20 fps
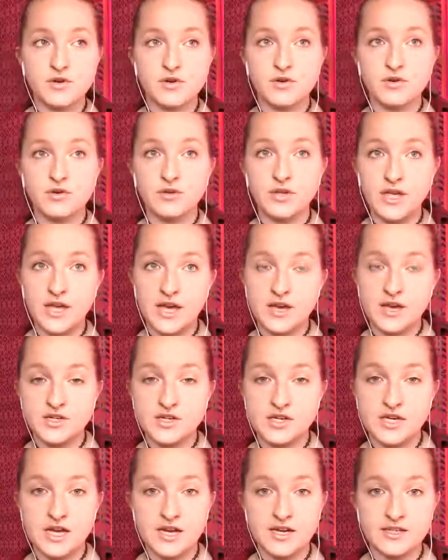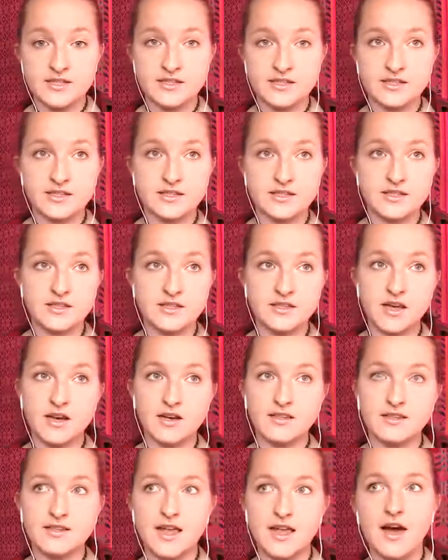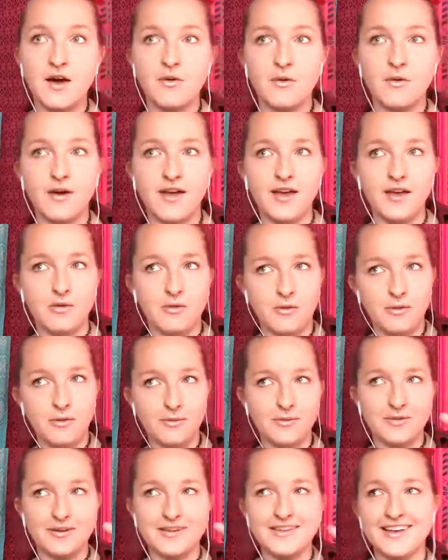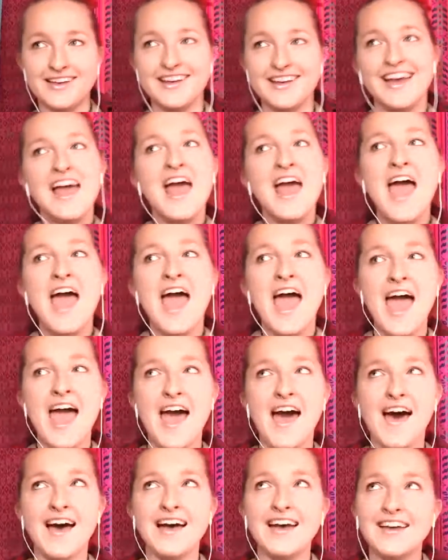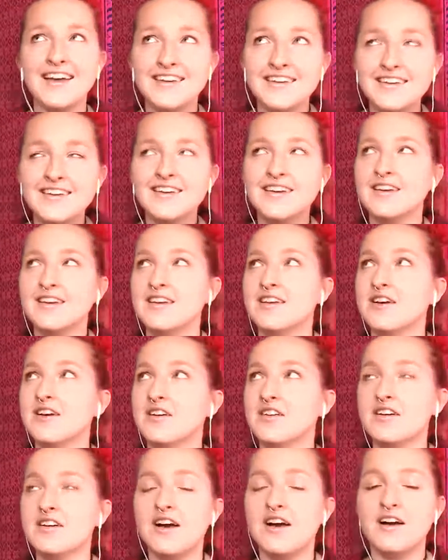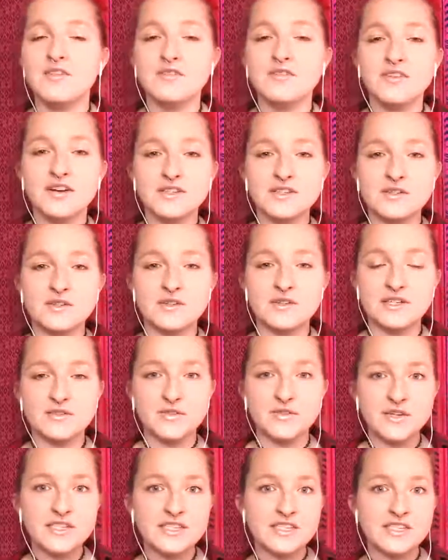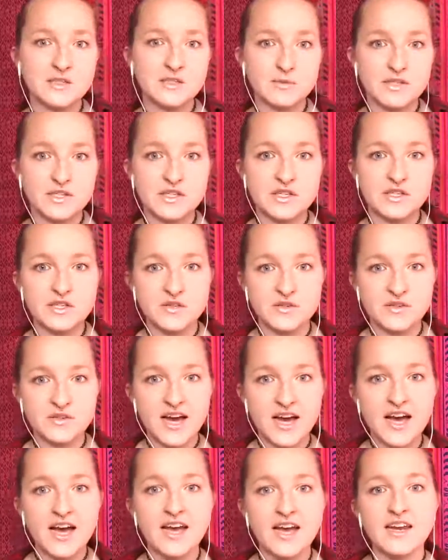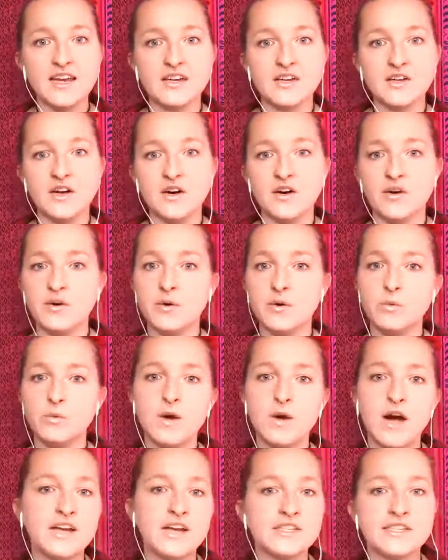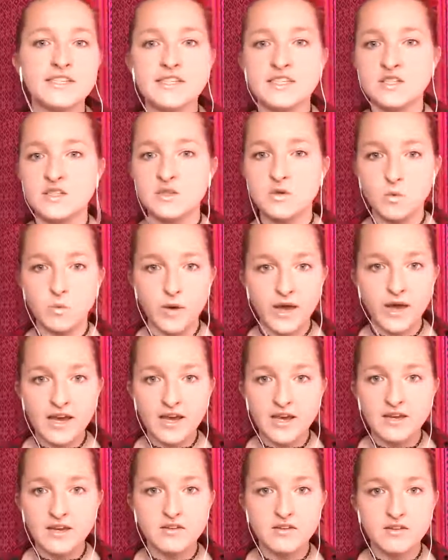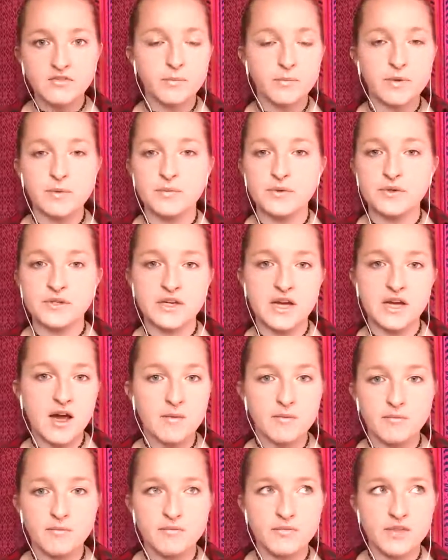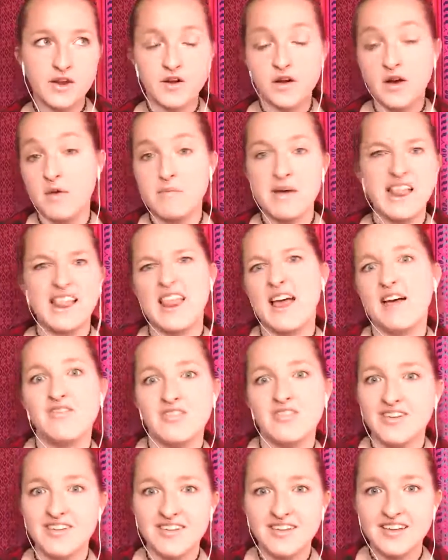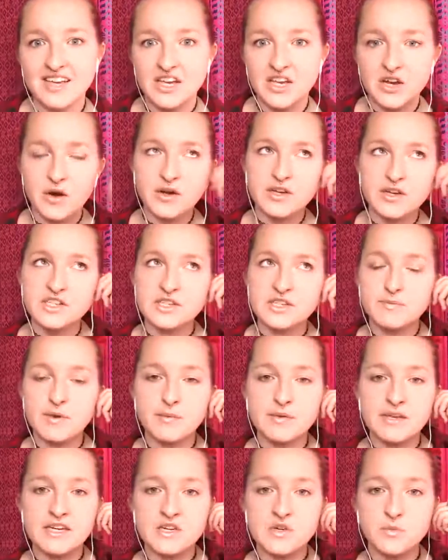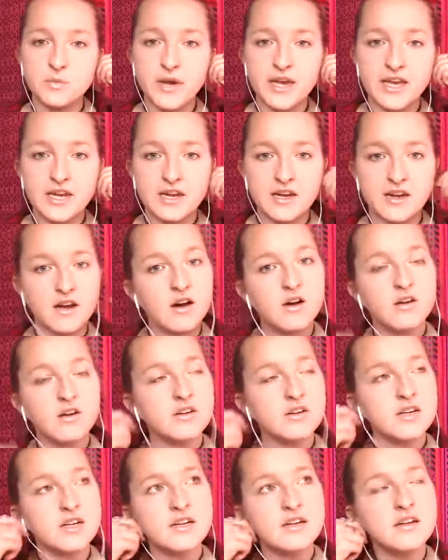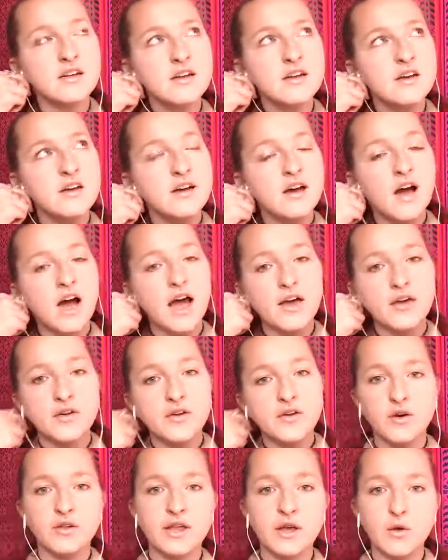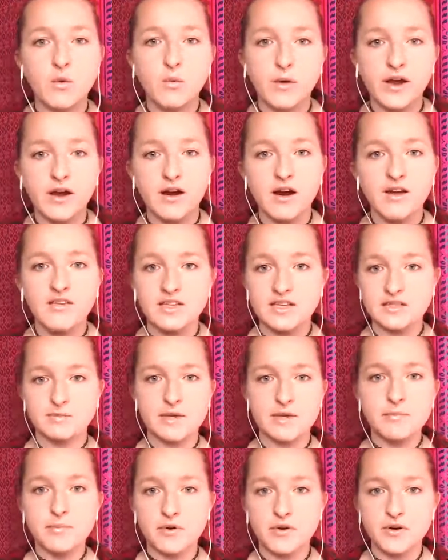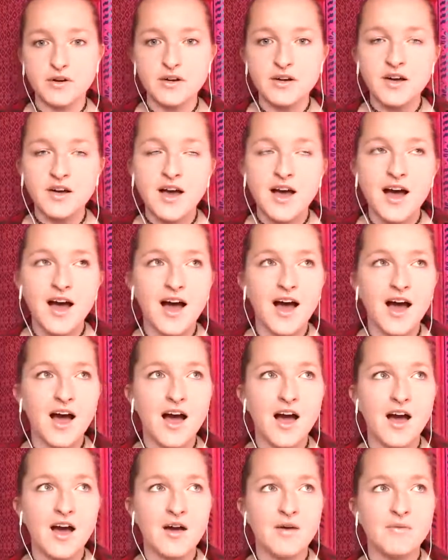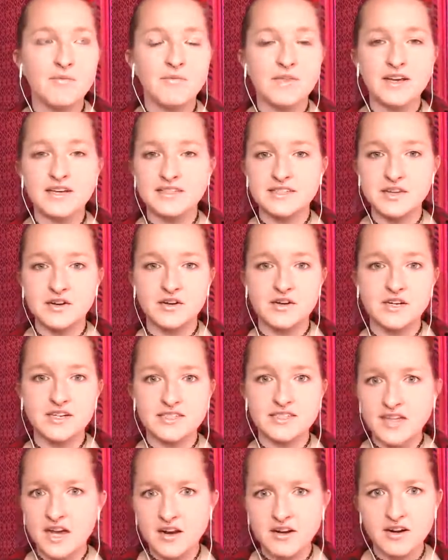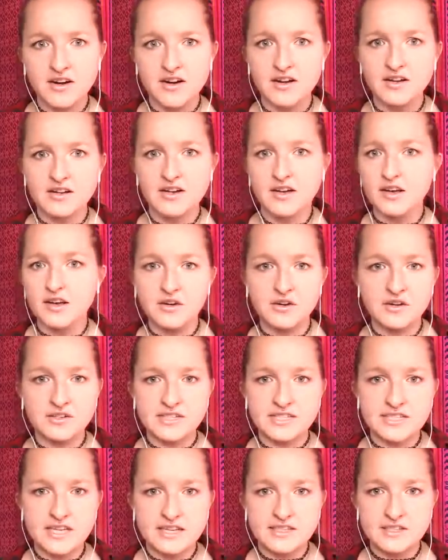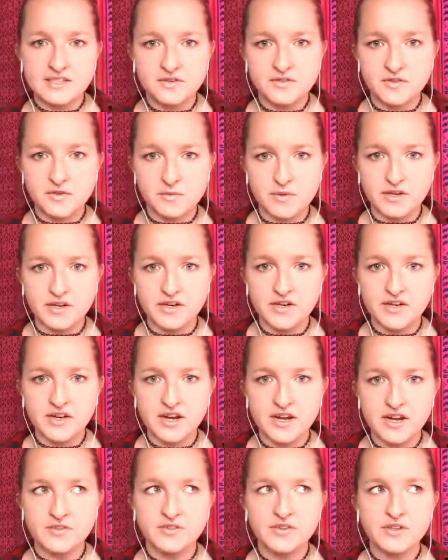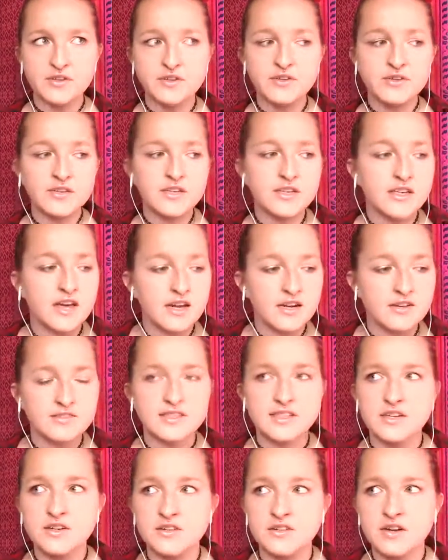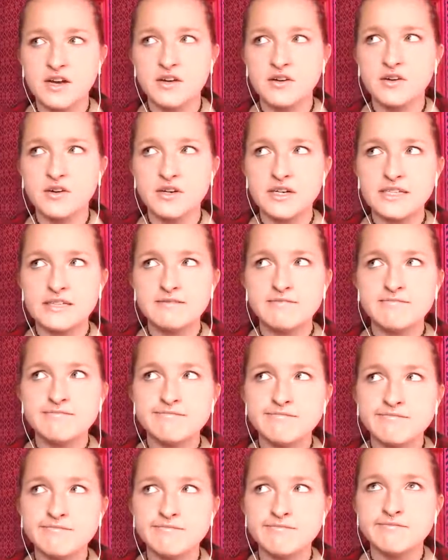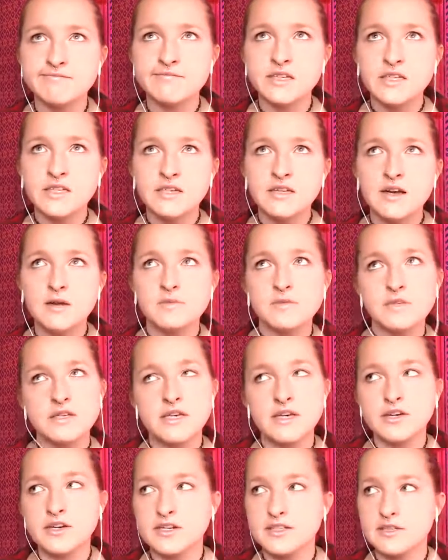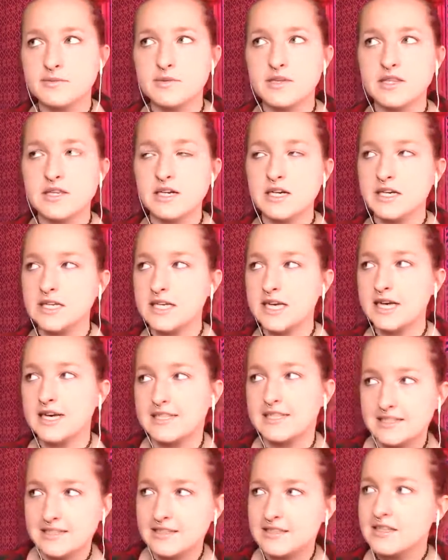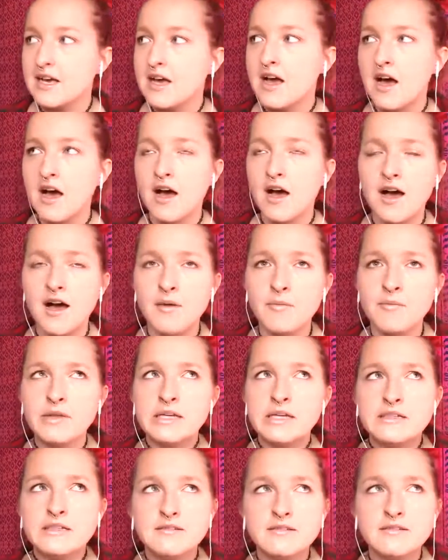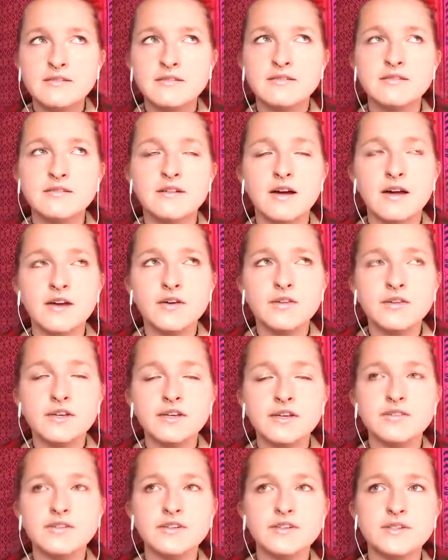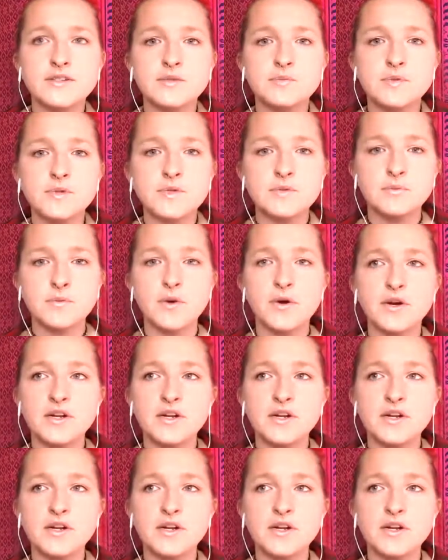Yeah, she kind of sucks that way. Oh, and, not so nice voices, but to do that and go, I just need to wait for people to come that are on my level. I just maybe need to wait it out. And I don't know, like, where are these people, et cetera, et cetera. I don't know. Does that sound familiar to any of you? Kind of sitting around going, I'm hearing some etheric yeses. I don't really feel super supported